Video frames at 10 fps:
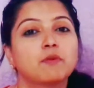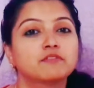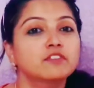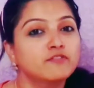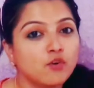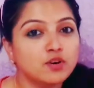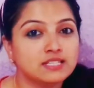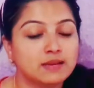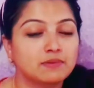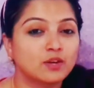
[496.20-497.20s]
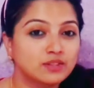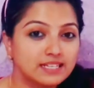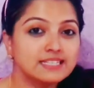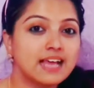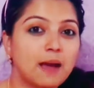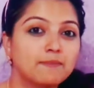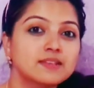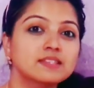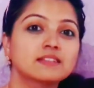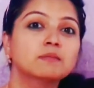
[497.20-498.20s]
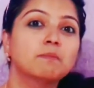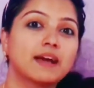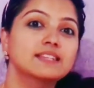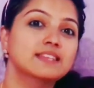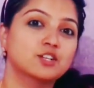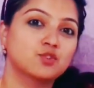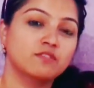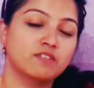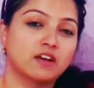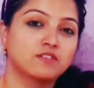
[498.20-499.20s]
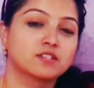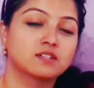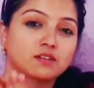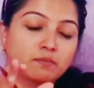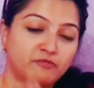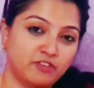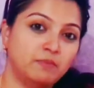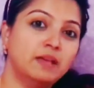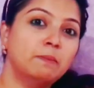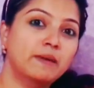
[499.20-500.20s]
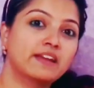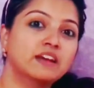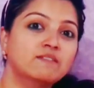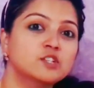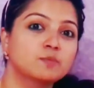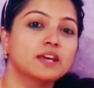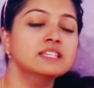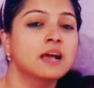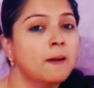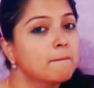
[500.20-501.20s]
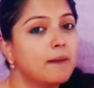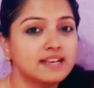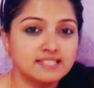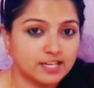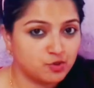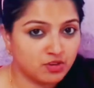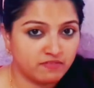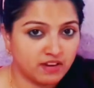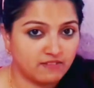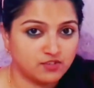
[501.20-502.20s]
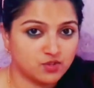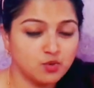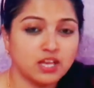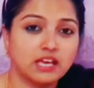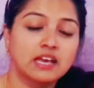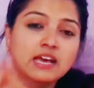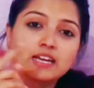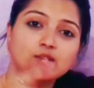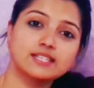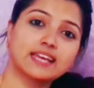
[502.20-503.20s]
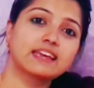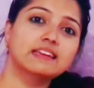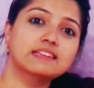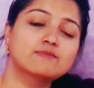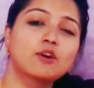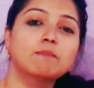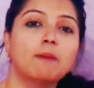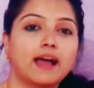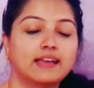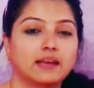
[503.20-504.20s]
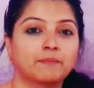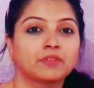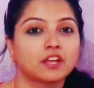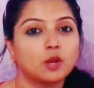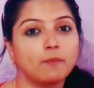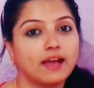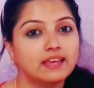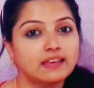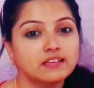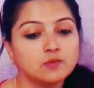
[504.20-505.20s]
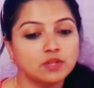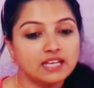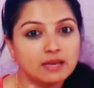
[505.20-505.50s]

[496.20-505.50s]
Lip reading: of the forceps. Now this happens in the bisexual flowers, the female parent which bears bisexual flowers. Okay, now second is what? Bagging. Now bagging is what? The